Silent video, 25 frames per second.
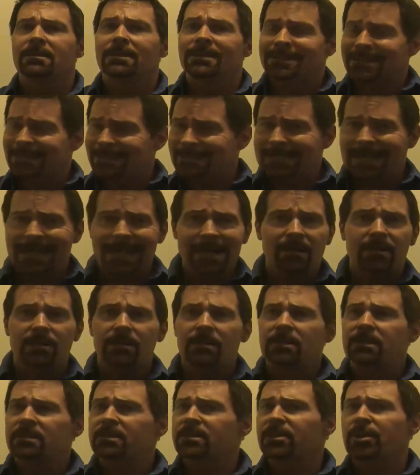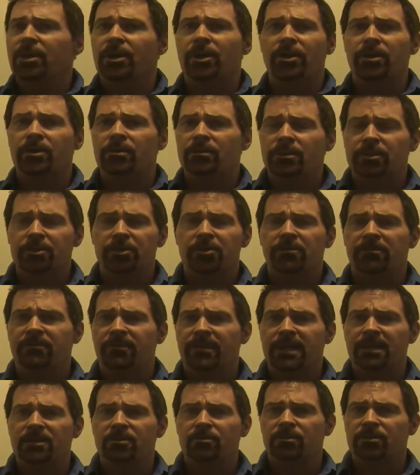It's exactly the scenario that you're
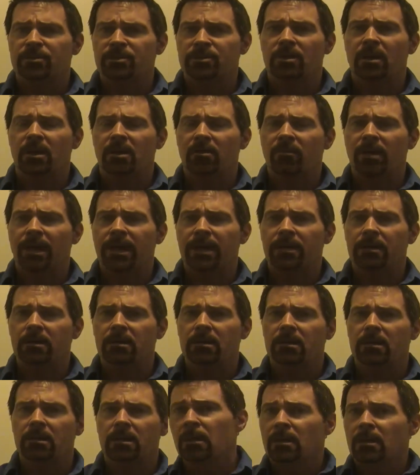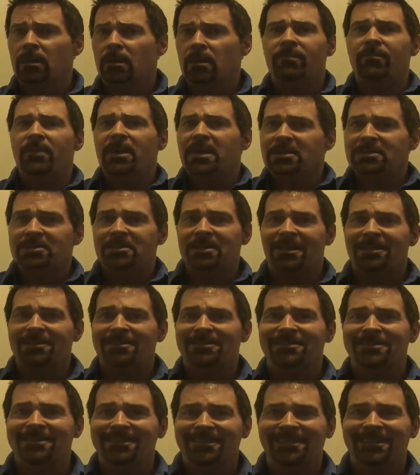faced with Starwriter. It makes
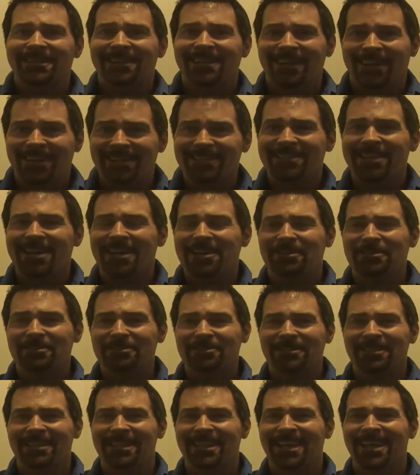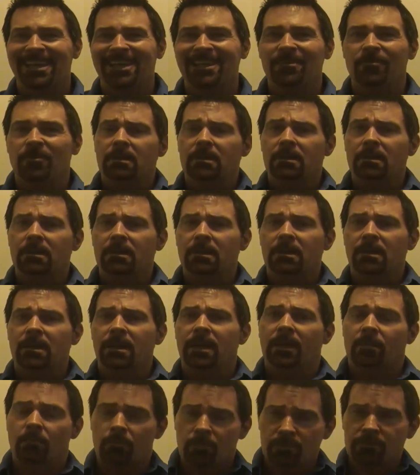sense. Contact us today
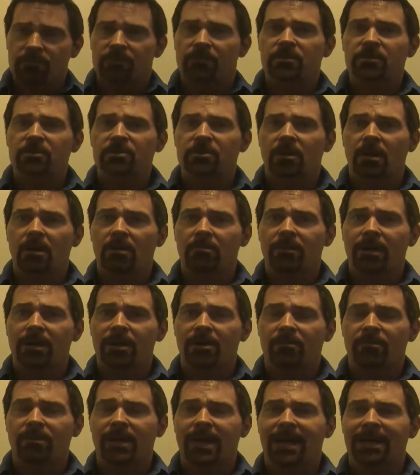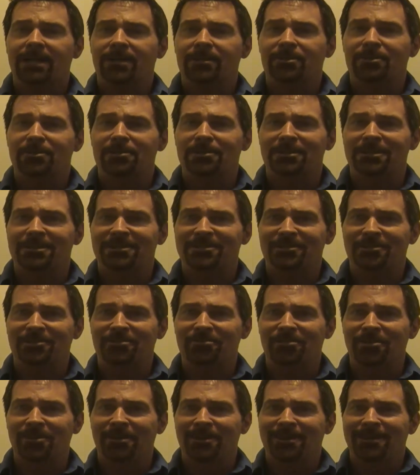and move to the Starwriter patented
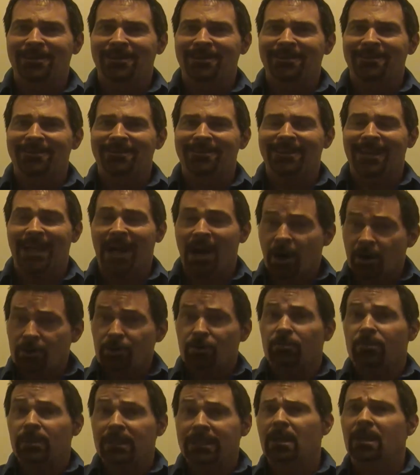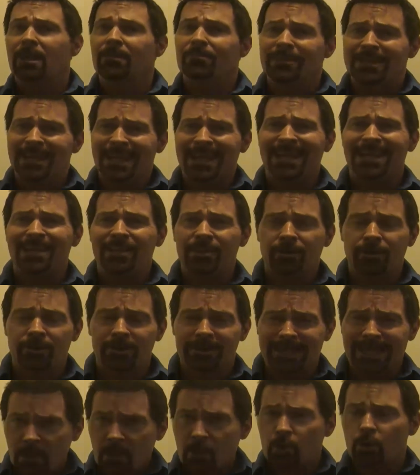system. Now you'll be obtain your
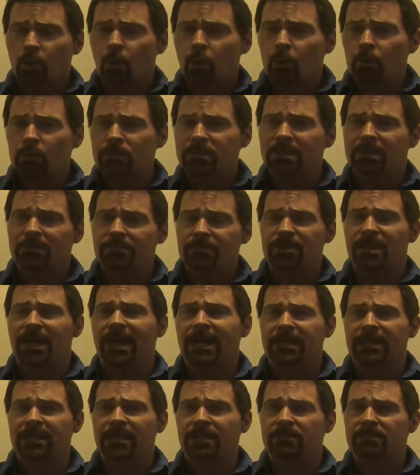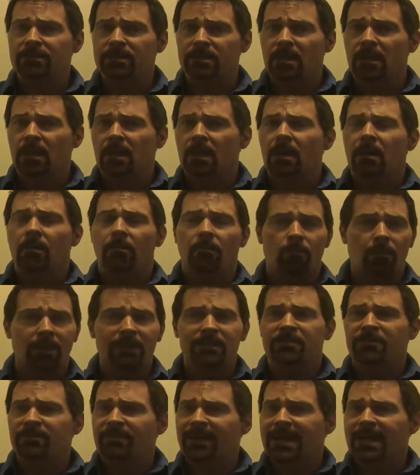goals and objectives
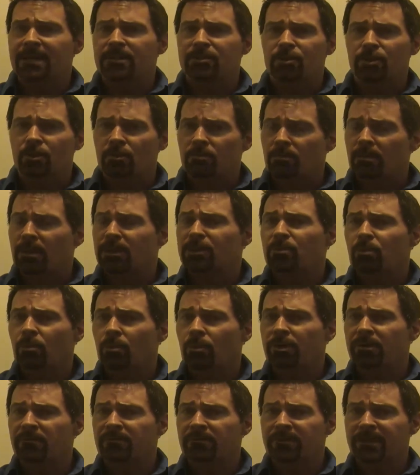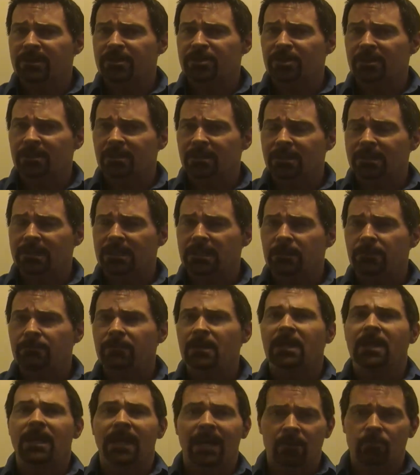much faster, much more efficiently,
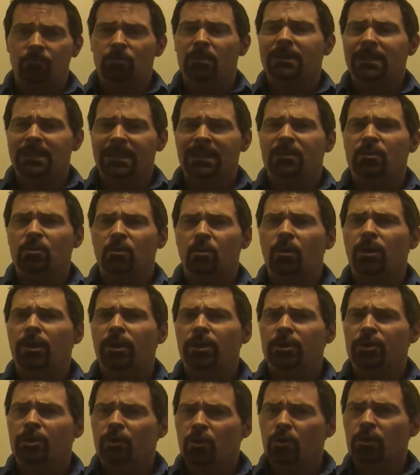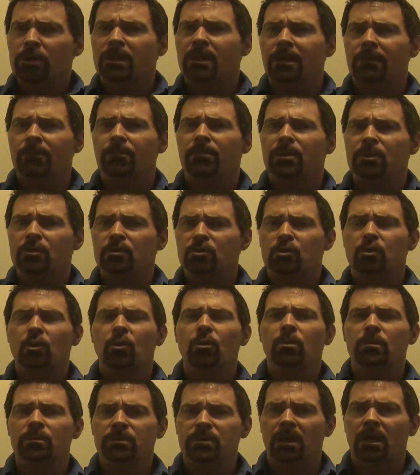and really get to where your company's
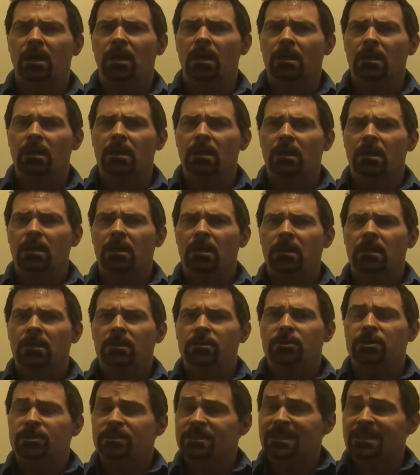goals are, to